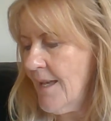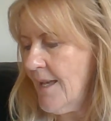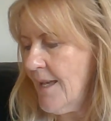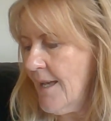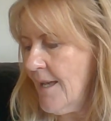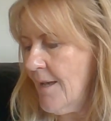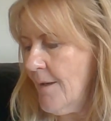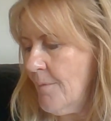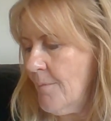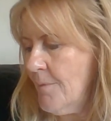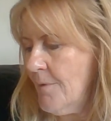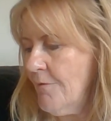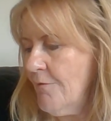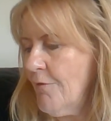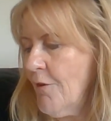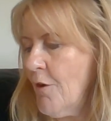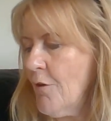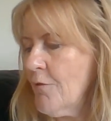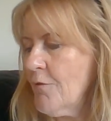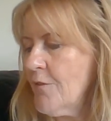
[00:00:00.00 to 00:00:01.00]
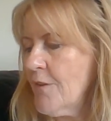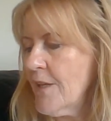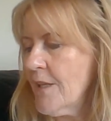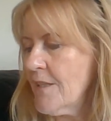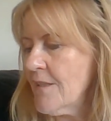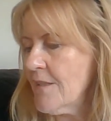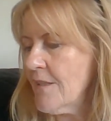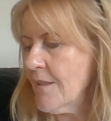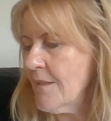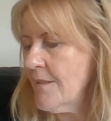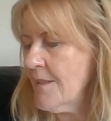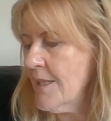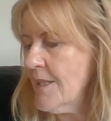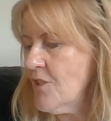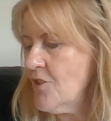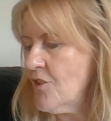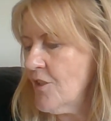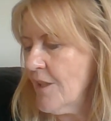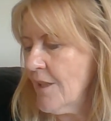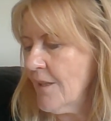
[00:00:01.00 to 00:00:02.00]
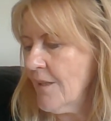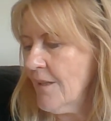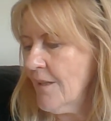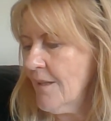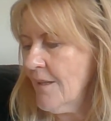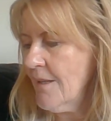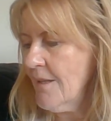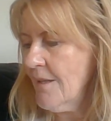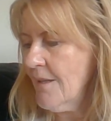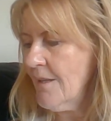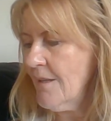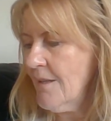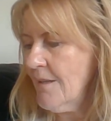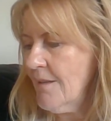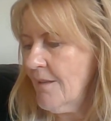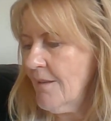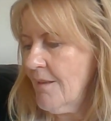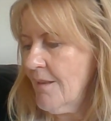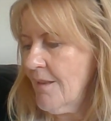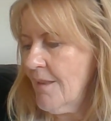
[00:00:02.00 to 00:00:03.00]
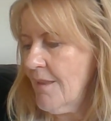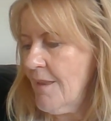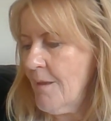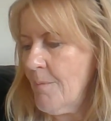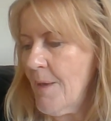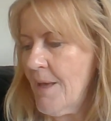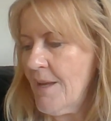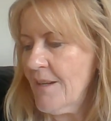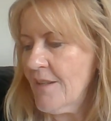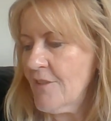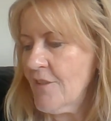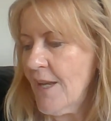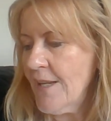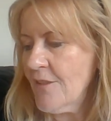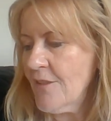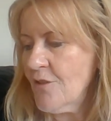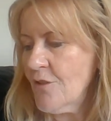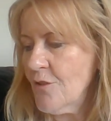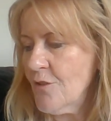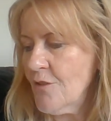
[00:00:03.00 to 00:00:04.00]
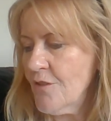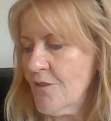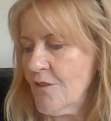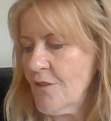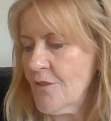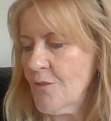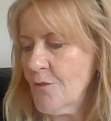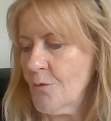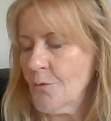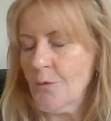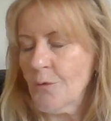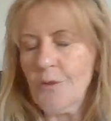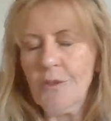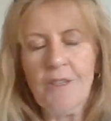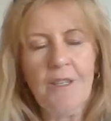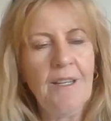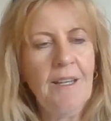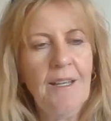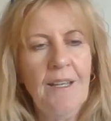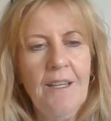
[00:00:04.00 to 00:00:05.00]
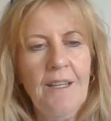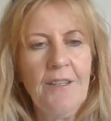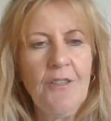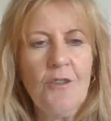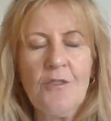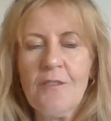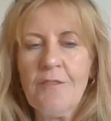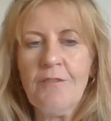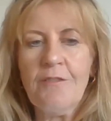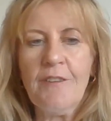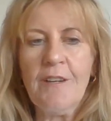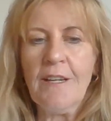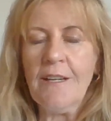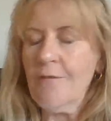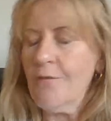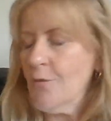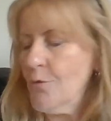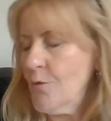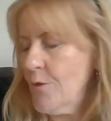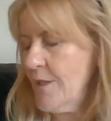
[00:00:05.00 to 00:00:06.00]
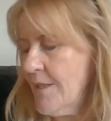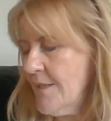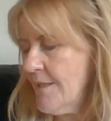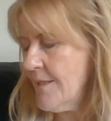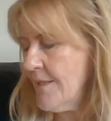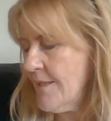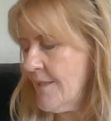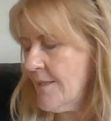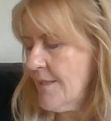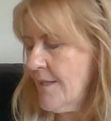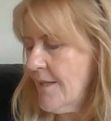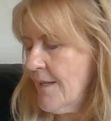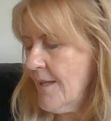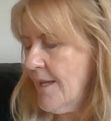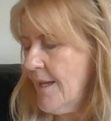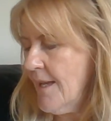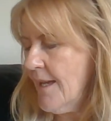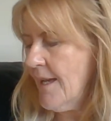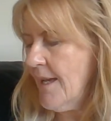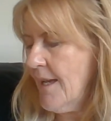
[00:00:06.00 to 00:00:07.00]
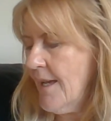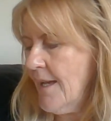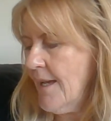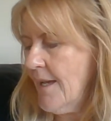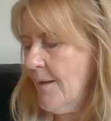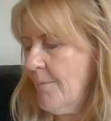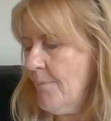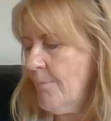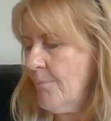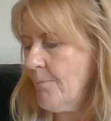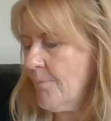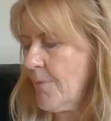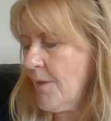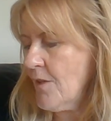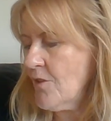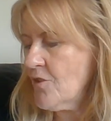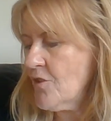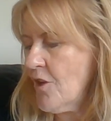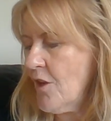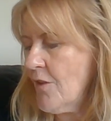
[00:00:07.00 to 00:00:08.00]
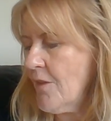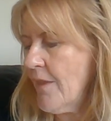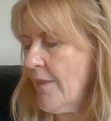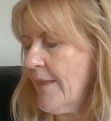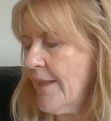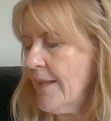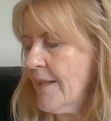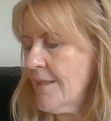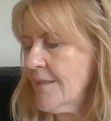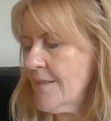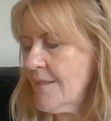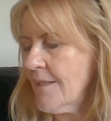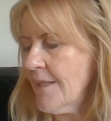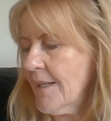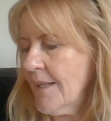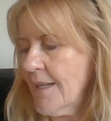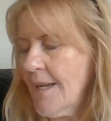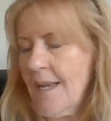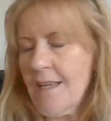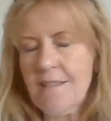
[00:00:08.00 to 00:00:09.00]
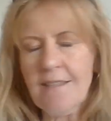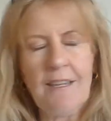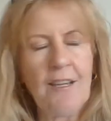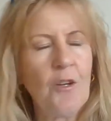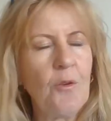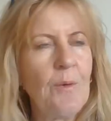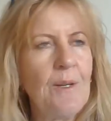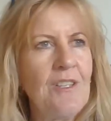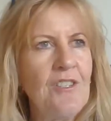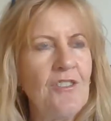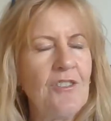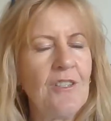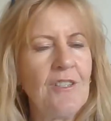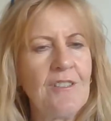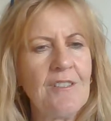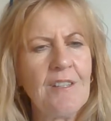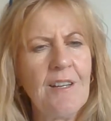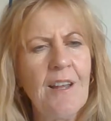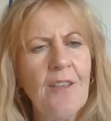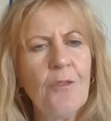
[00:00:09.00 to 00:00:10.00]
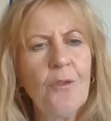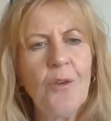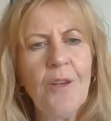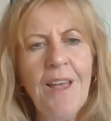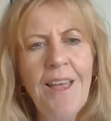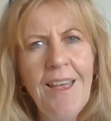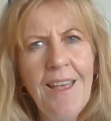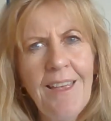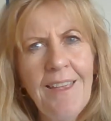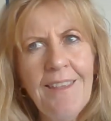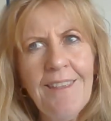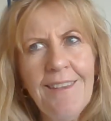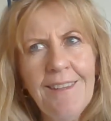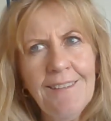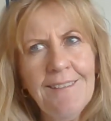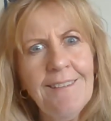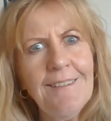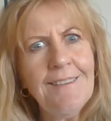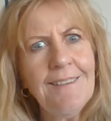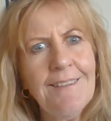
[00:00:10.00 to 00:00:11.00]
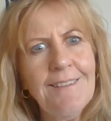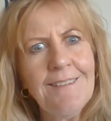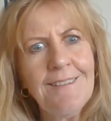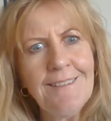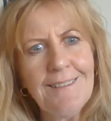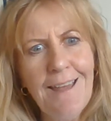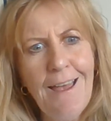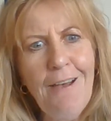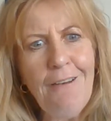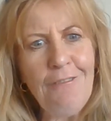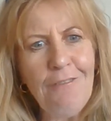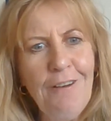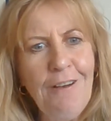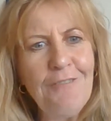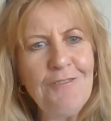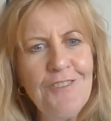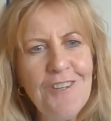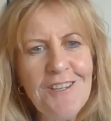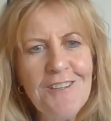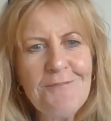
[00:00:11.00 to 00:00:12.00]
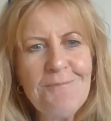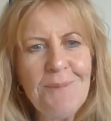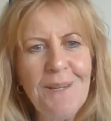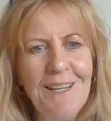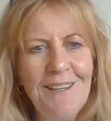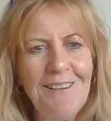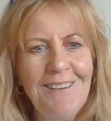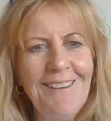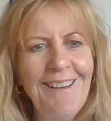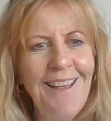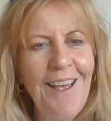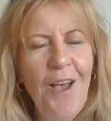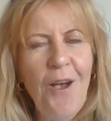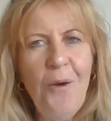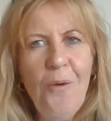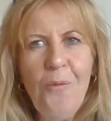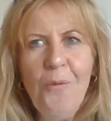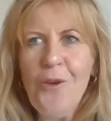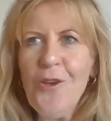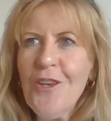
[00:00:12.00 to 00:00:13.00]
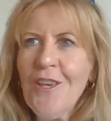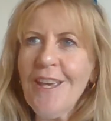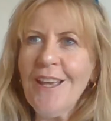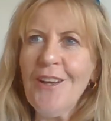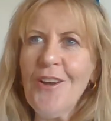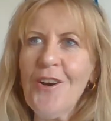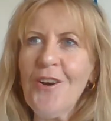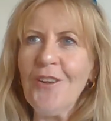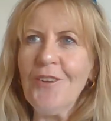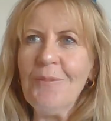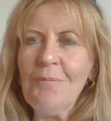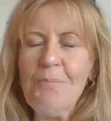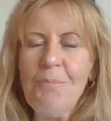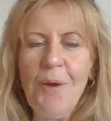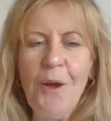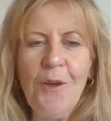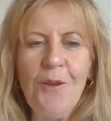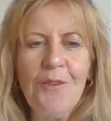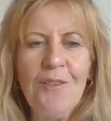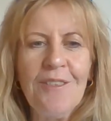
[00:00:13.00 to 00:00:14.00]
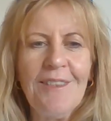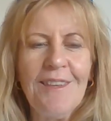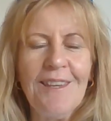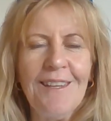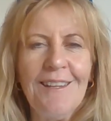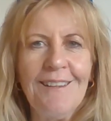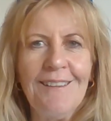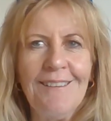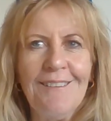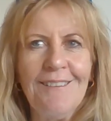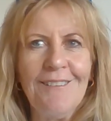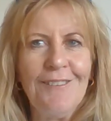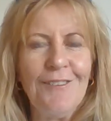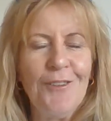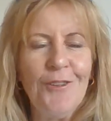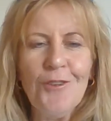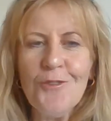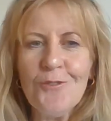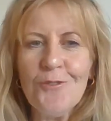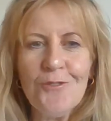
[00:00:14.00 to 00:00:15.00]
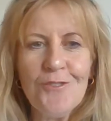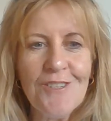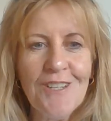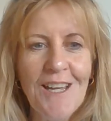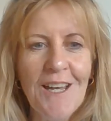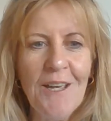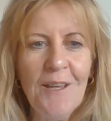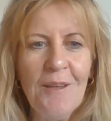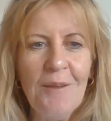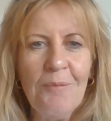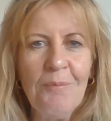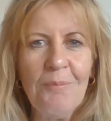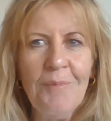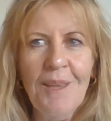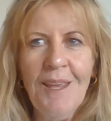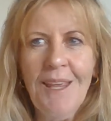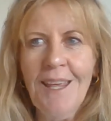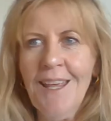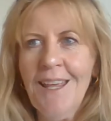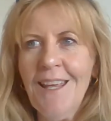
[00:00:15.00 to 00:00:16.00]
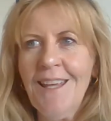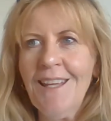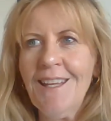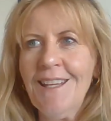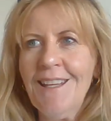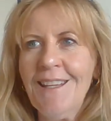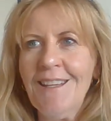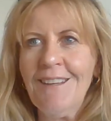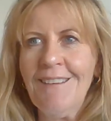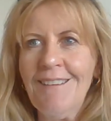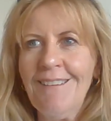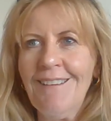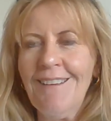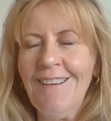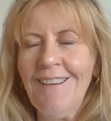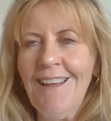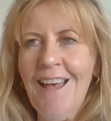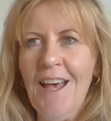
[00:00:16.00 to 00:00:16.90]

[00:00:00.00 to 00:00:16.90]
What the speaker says: involve kids in teaching them how to take turns to talk, use a friendly voice, show that they're listening and asking questions. And I thought, this is the stuff I've just been working on both in circle time, in